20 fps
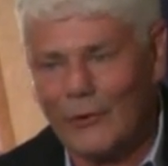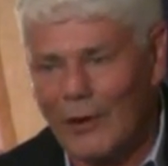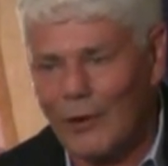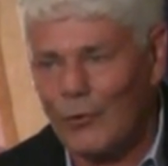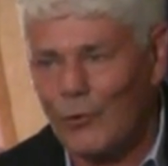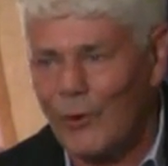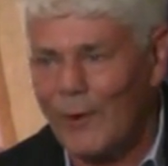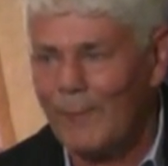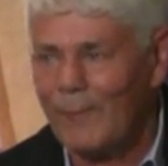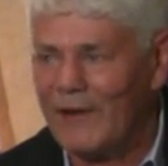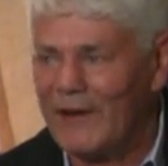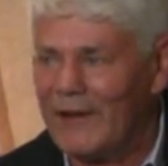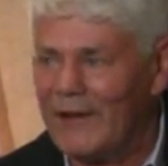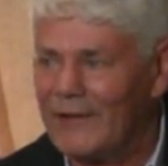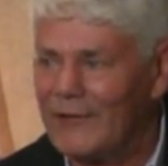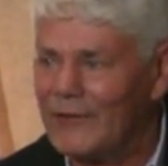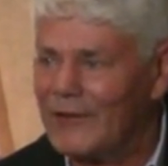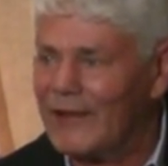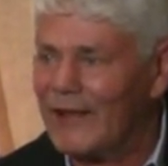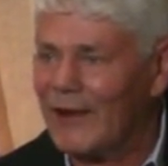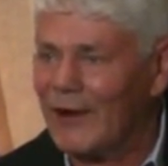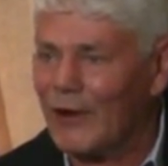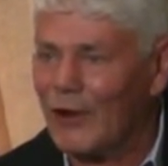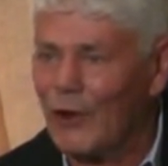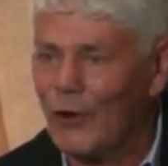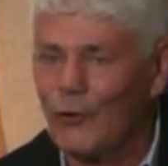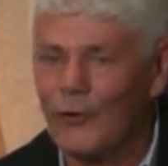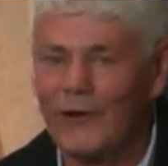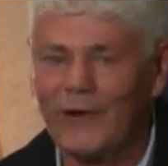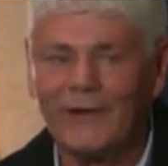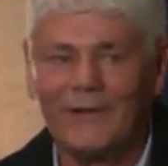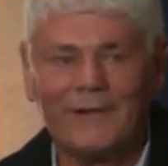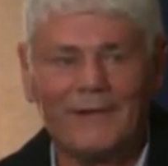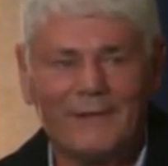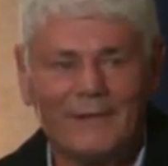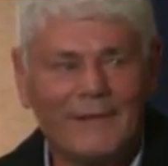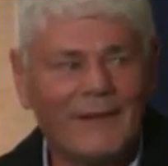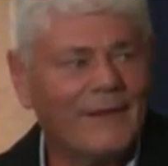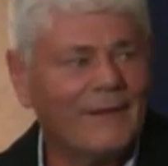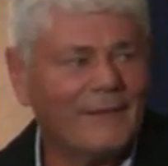equipment in to get
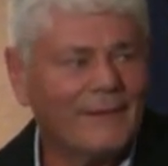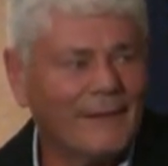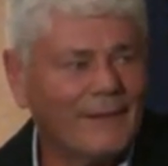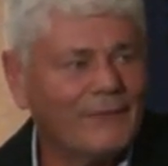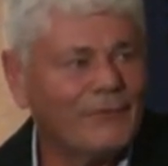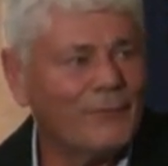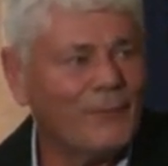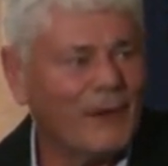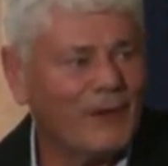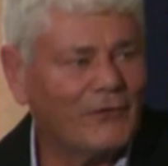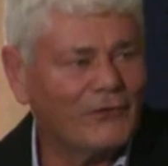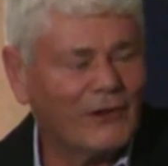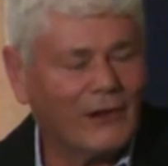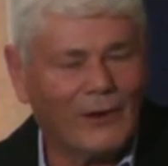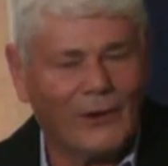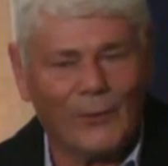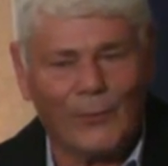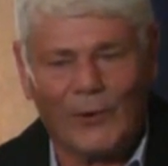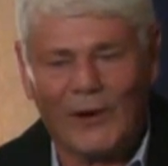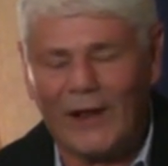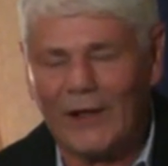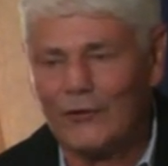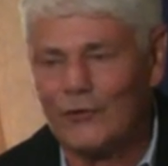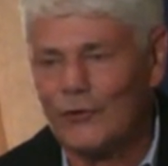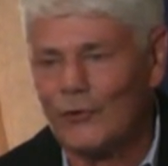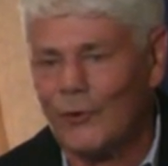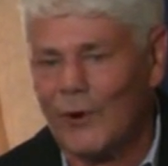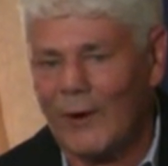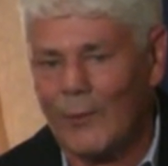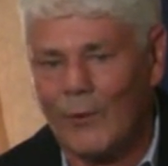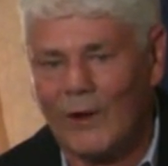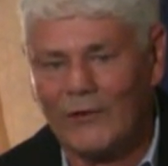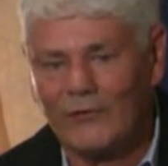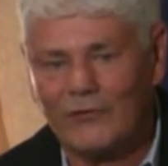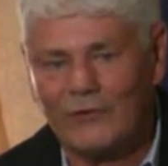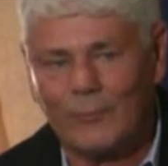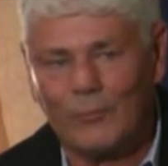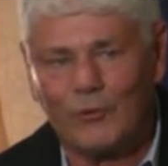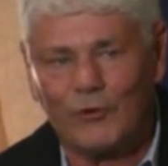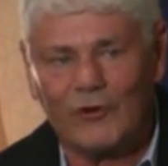loaded. That's basically what I do. I
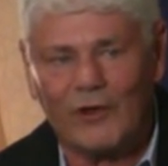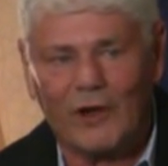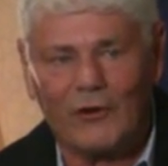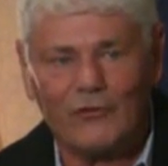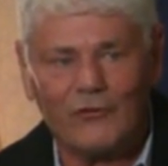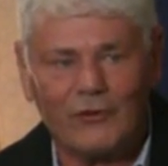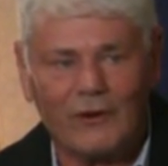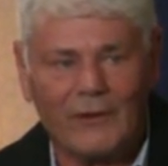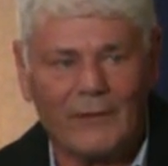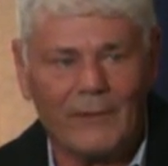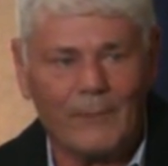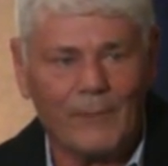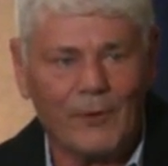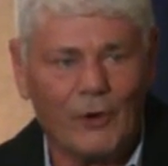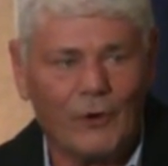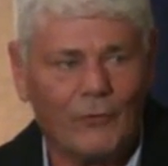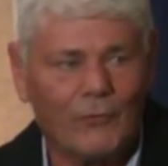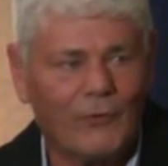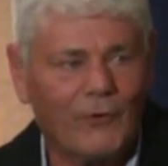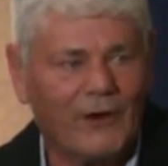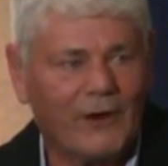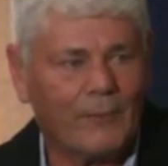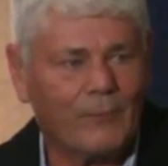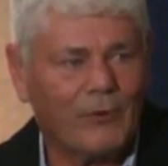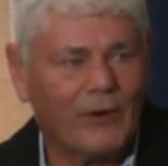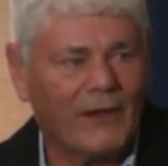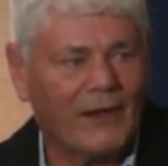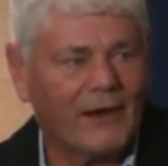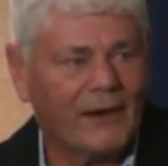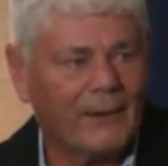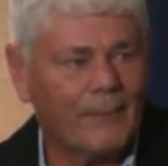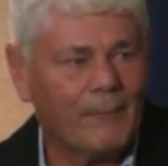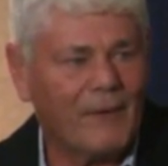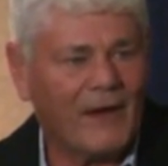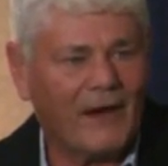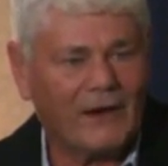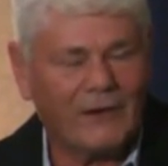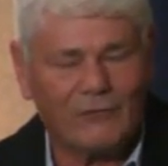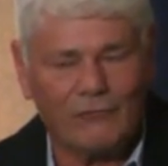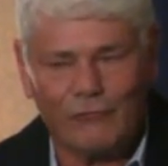watch the production of the Mill Creek plant. I'm
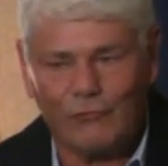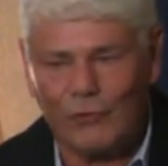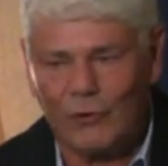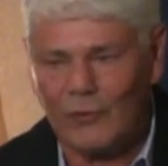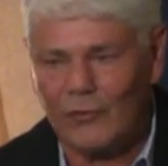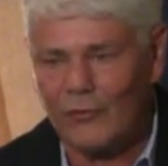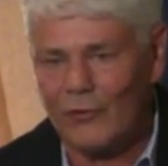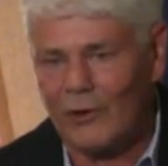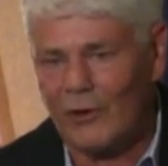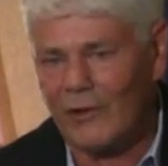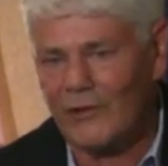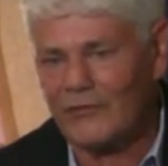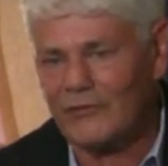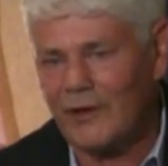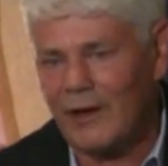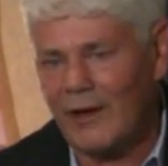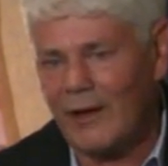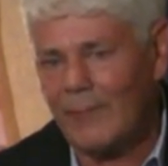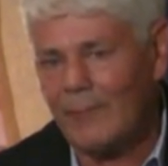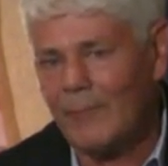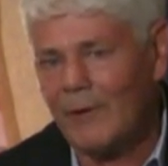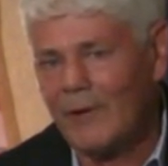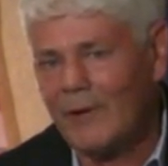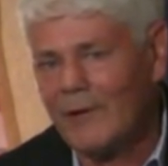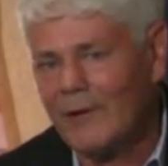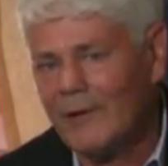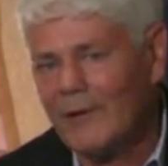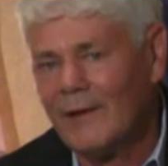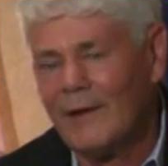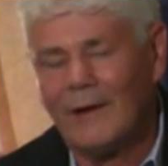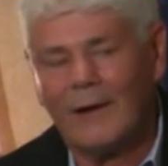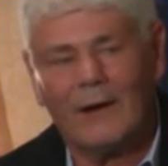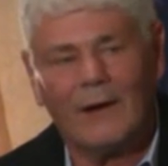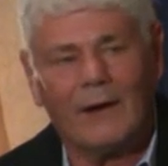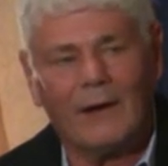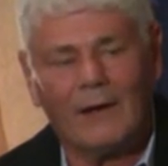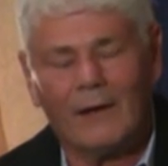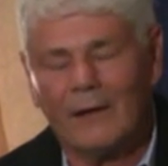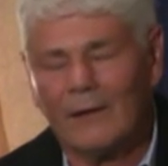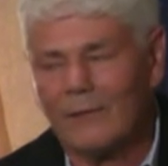back and forth all the time.
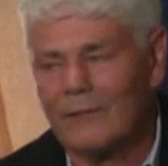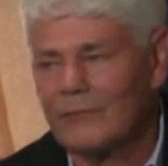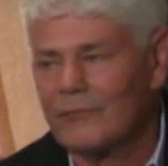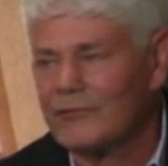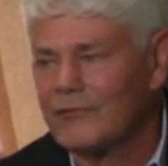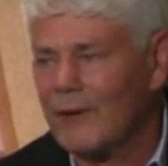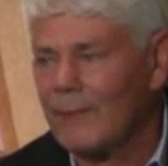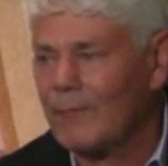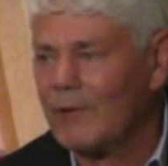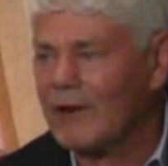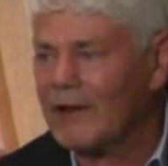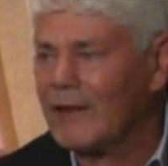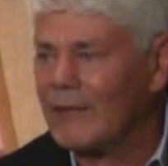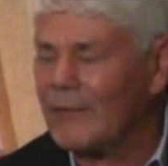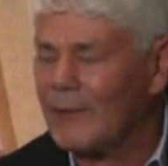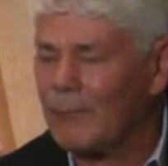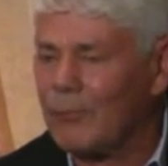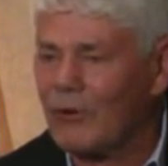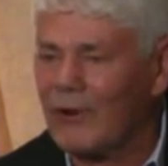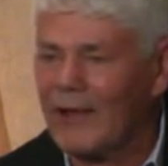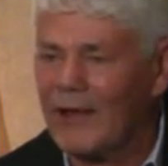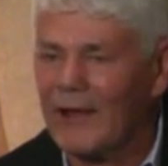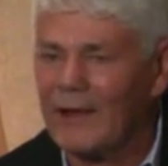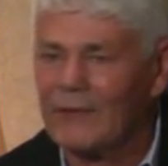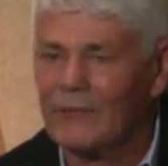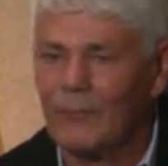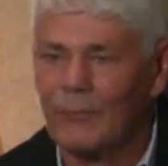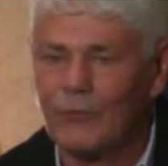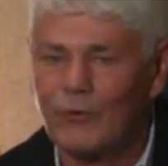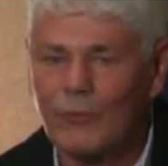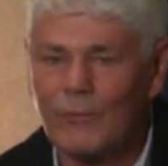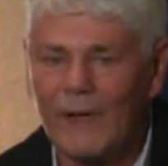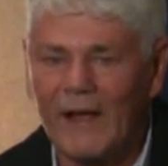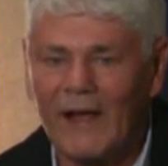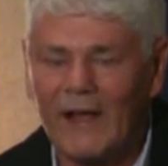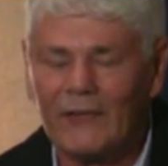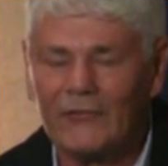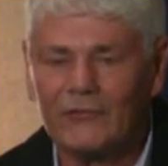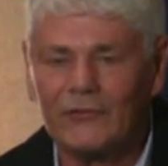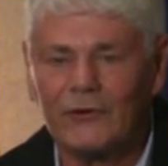Somebody in the plant,
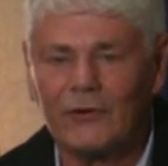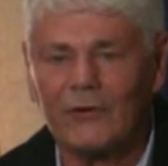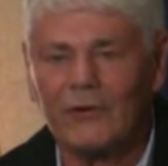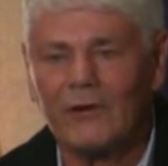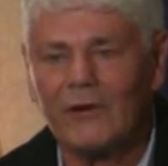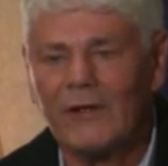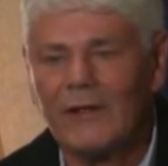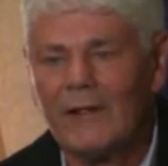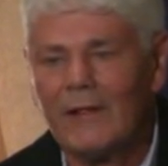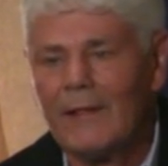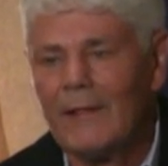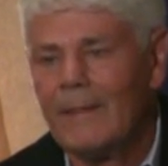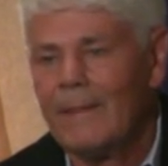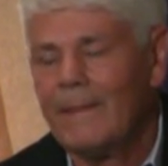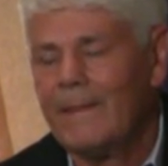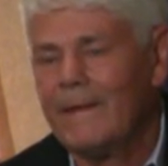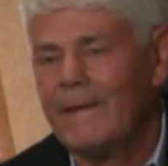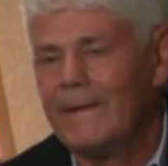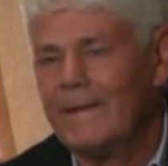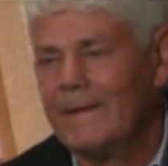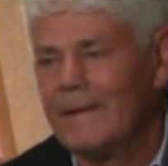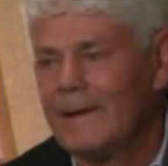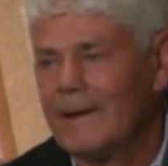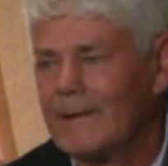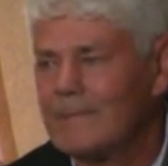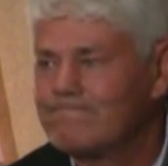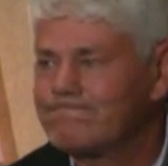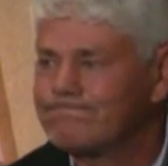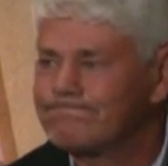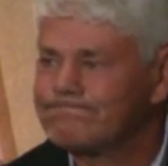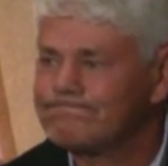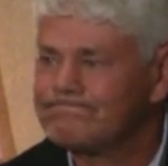brewmaster, the